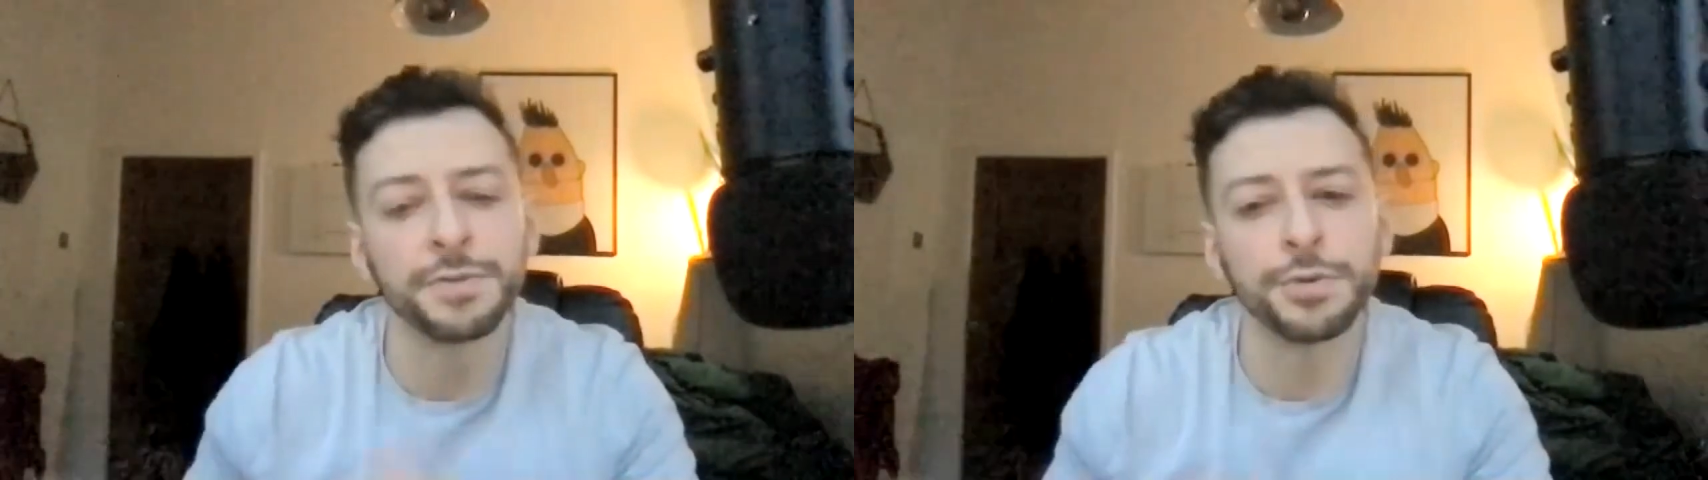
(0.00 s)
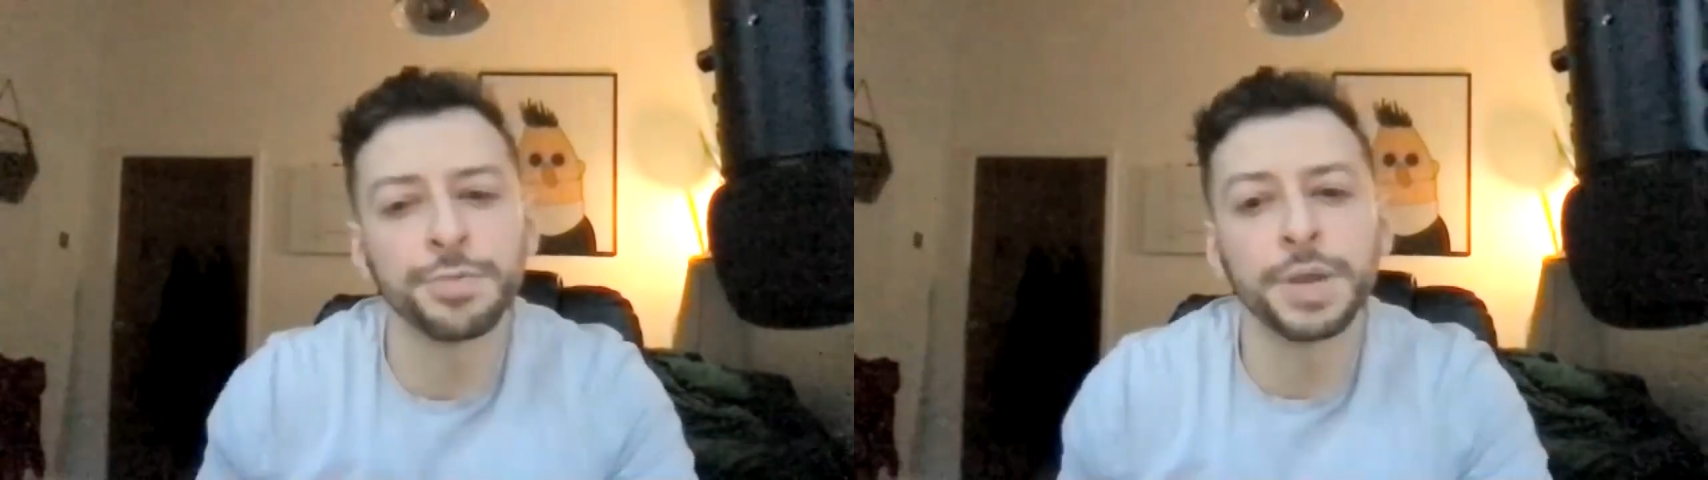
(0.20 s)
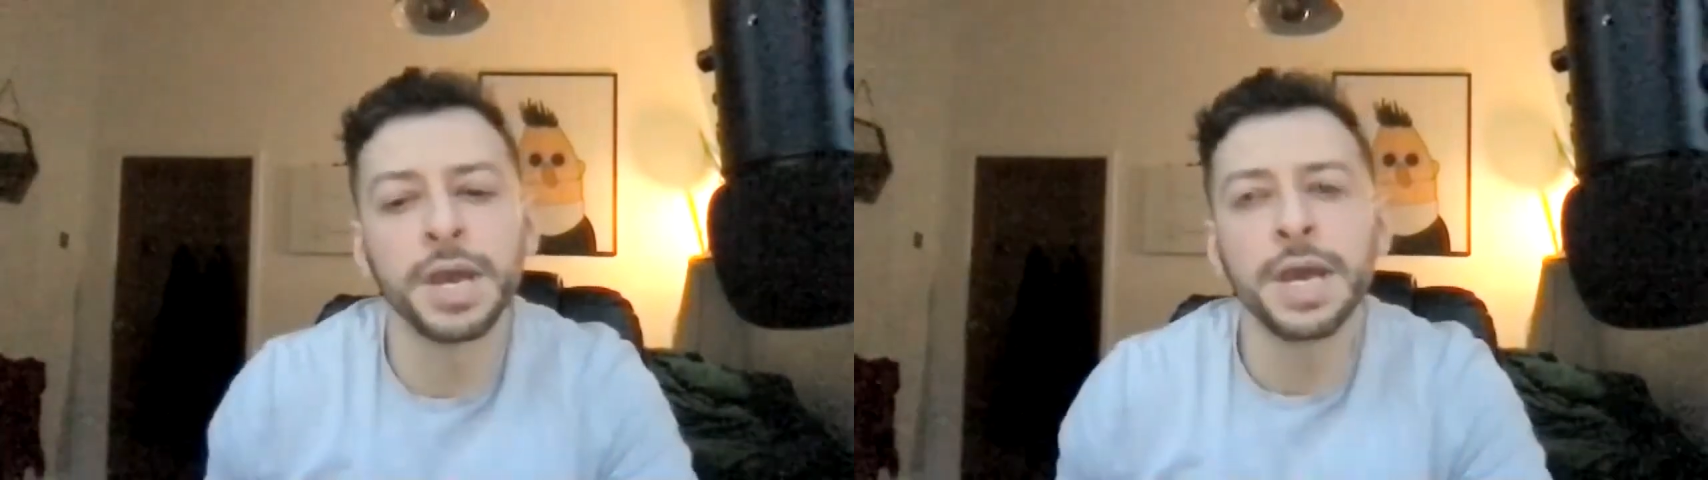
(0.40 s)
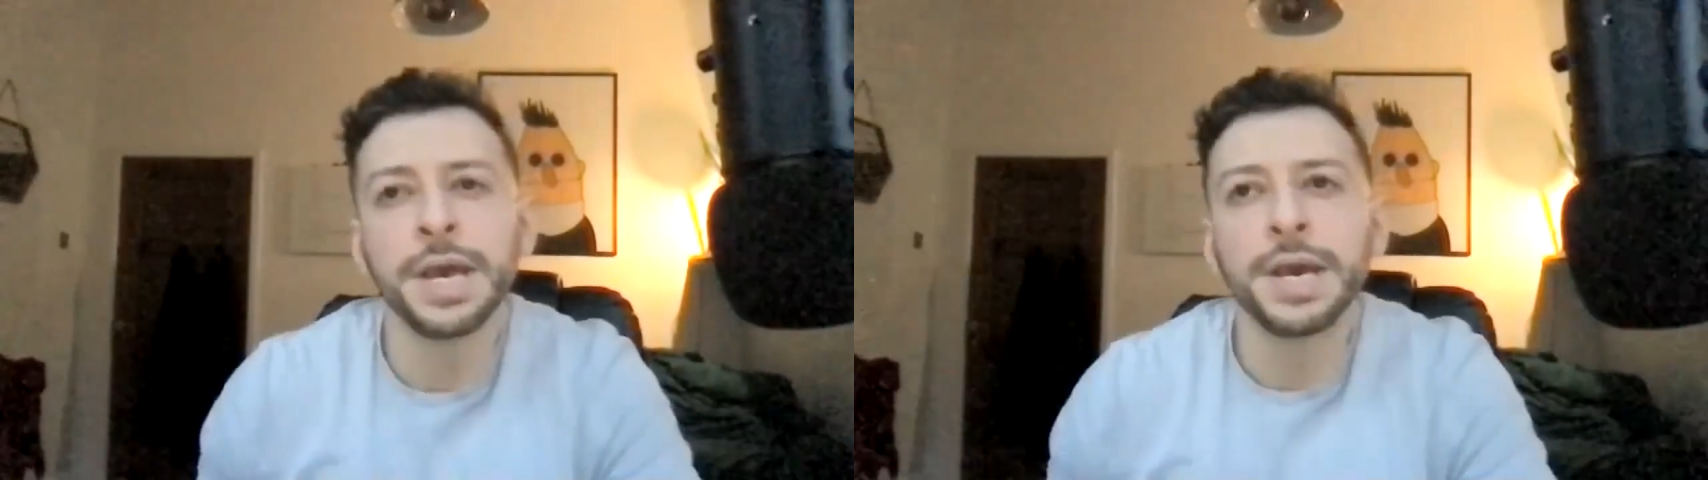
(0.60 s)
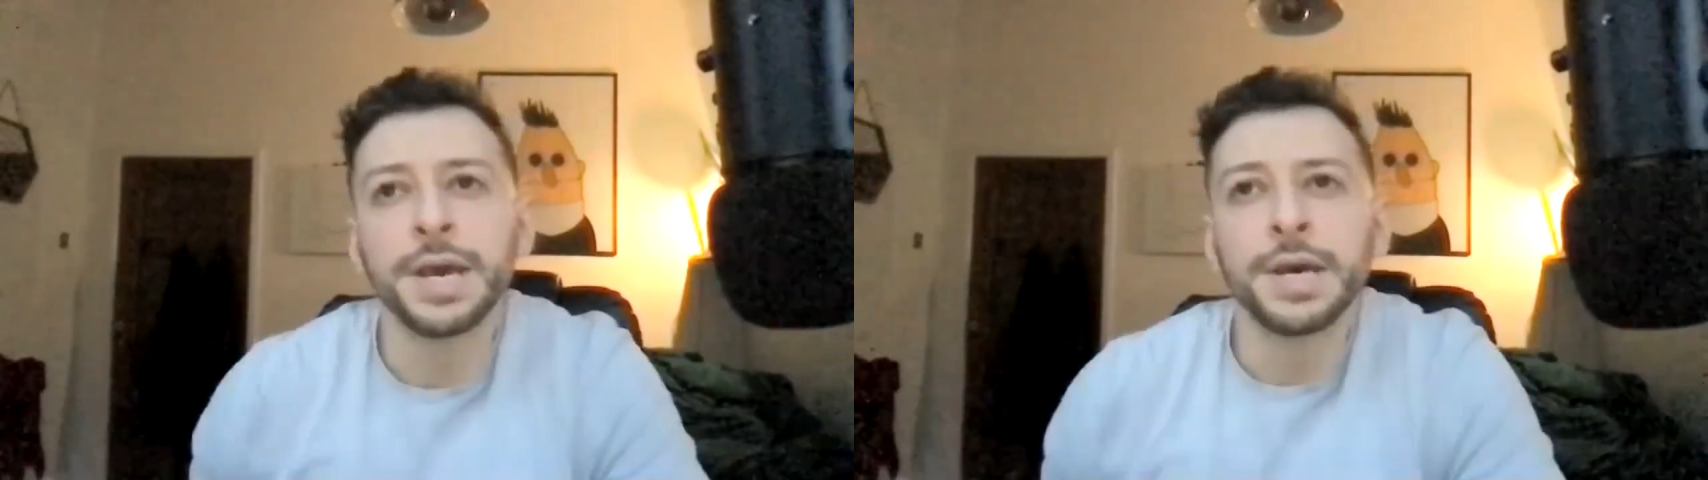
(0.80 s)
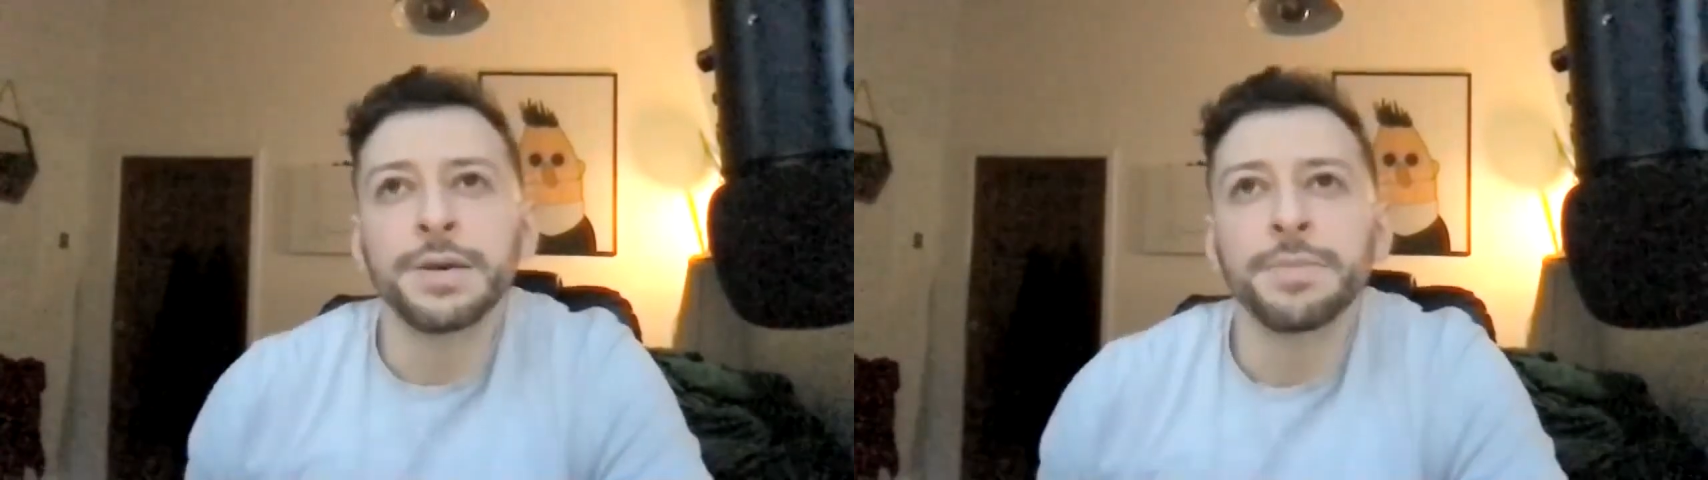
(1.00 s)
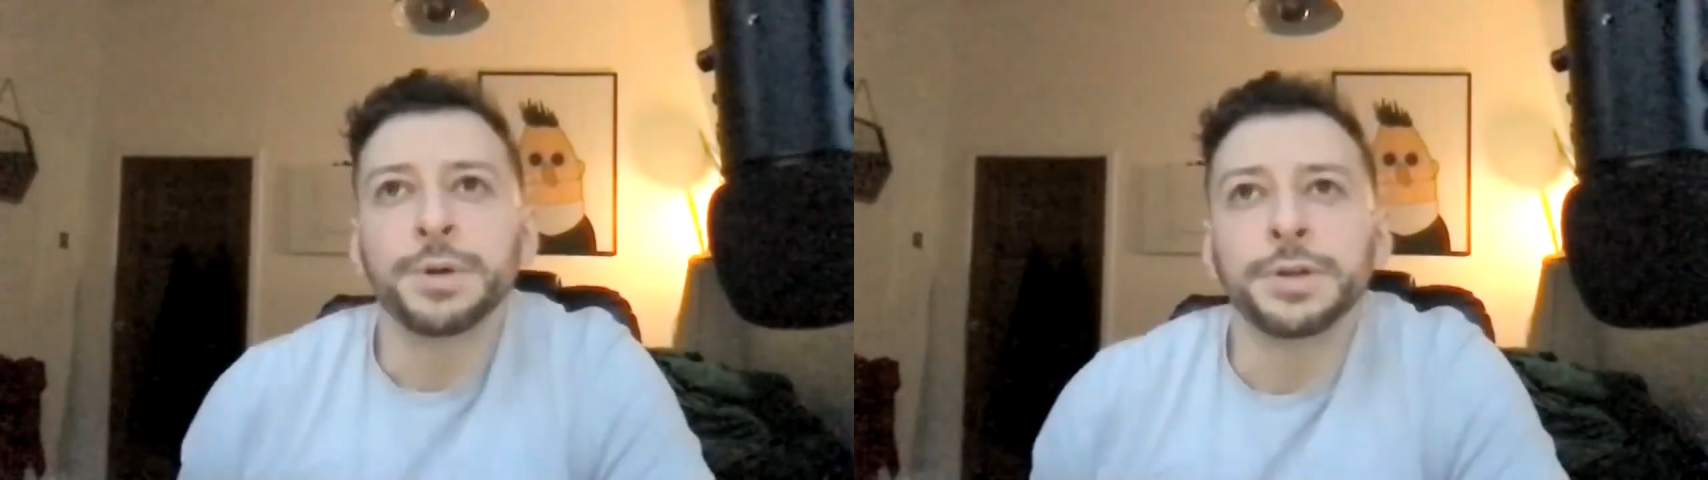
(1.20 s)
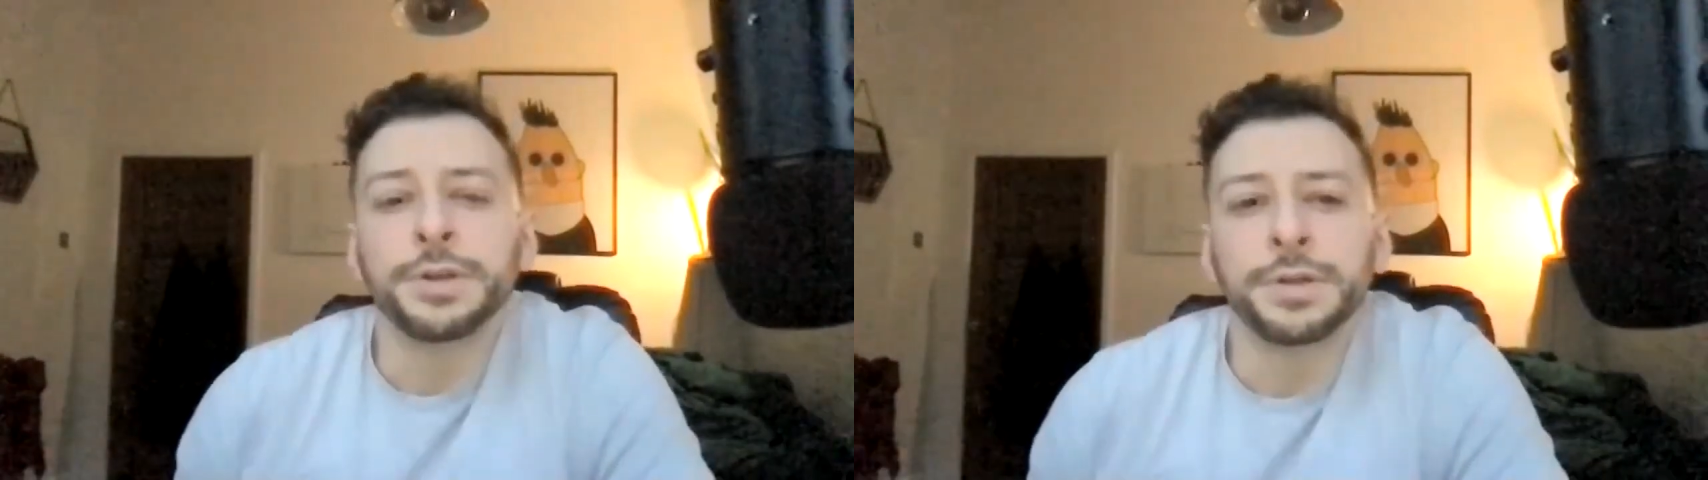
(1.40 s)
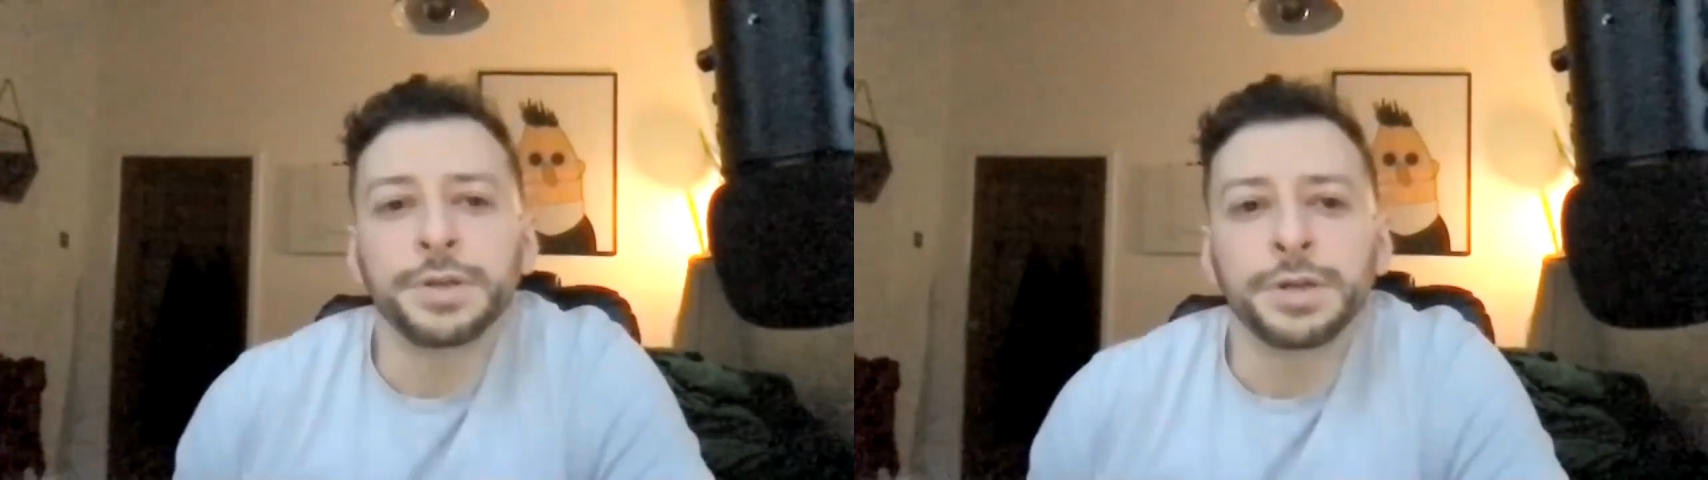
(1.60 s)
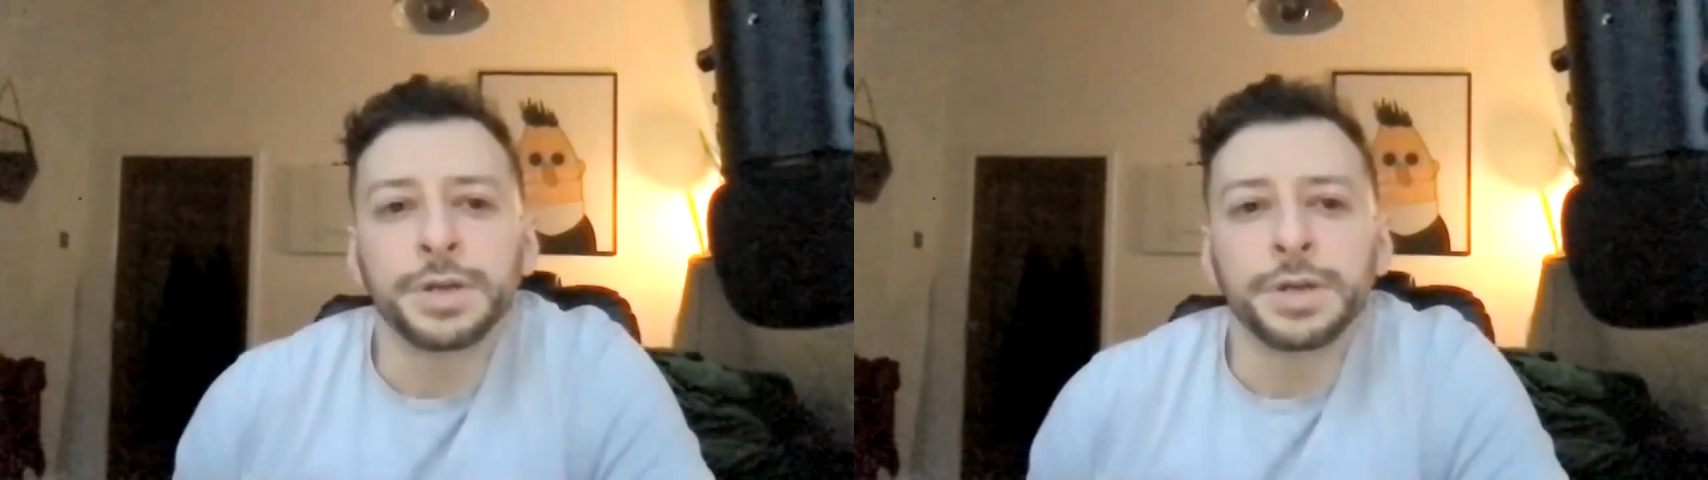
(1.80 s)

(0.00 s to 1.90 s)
form. But